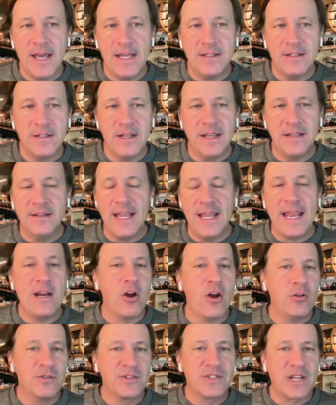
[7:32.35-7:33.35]
And
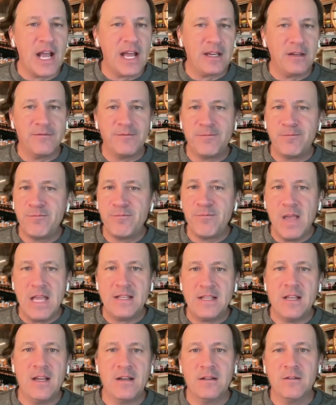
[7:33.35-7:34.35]
Nate Oats kind of
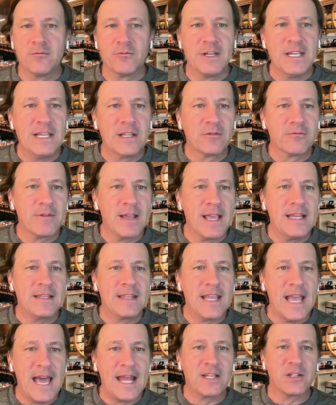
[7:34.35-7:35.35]

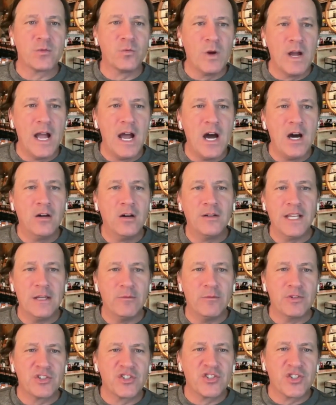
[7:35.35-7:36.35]
reiterated that as well.
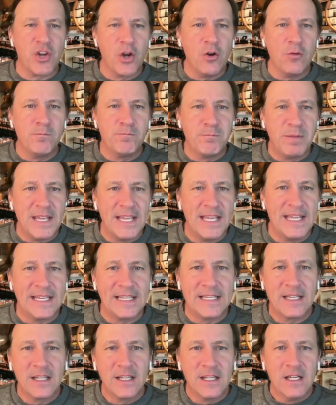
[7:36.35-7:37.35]
He was so
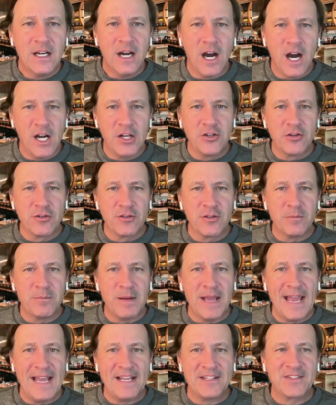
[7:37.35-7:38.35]
big under the
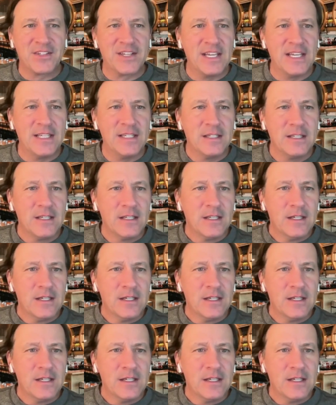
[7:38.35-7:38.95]
basket.